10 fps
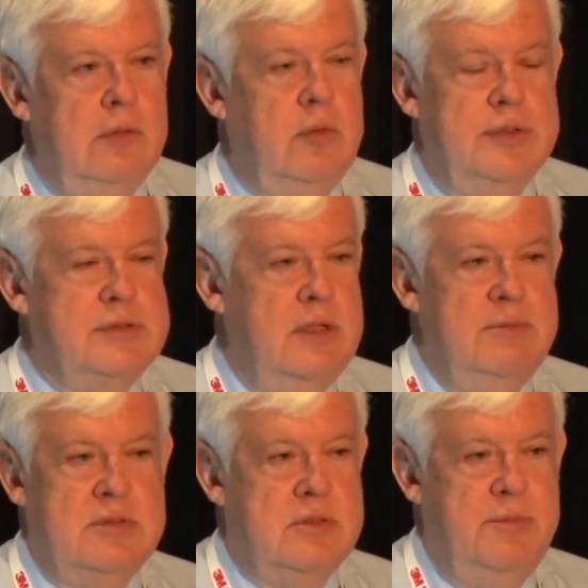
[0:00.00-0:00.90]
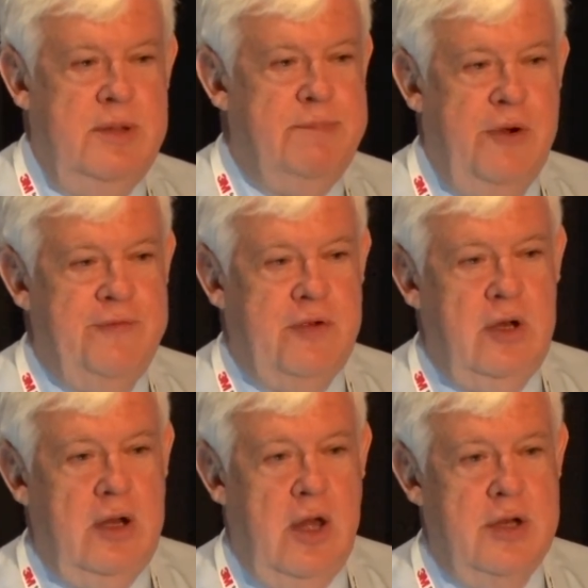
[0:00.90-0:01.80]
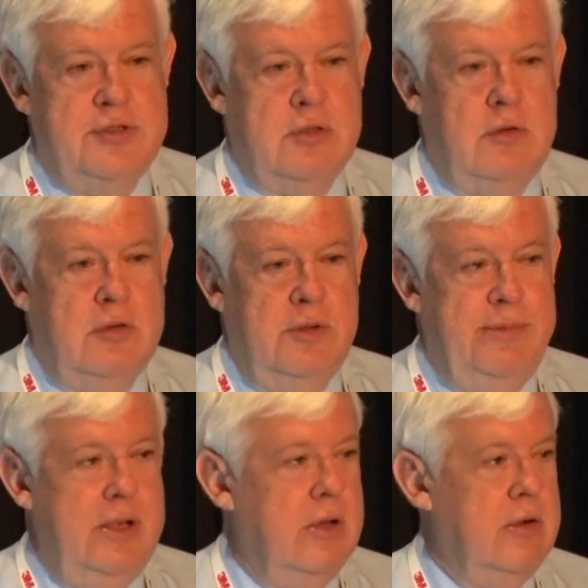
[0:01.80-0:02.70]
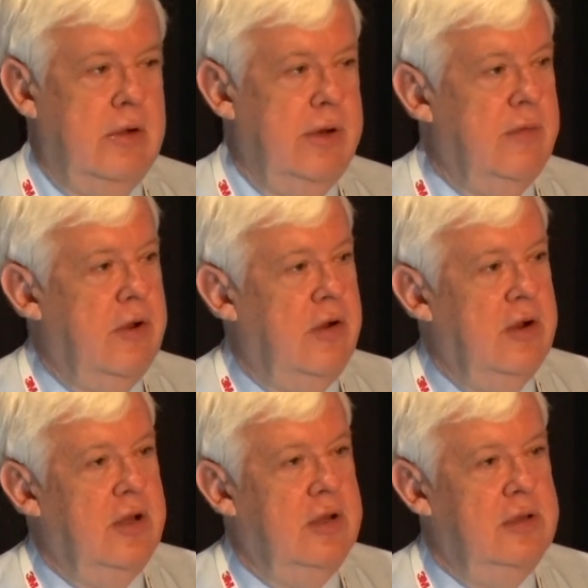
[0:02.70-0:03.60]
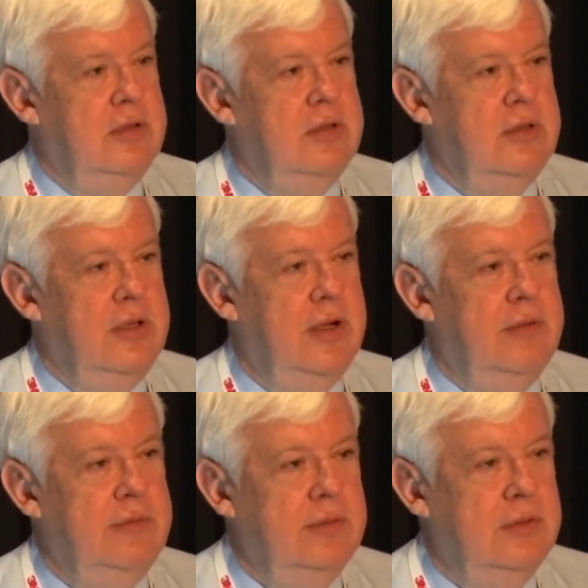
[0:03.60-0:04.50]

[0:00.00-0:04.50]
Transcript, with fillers: what seems to be perfectly logical could be utterly wrong, you know.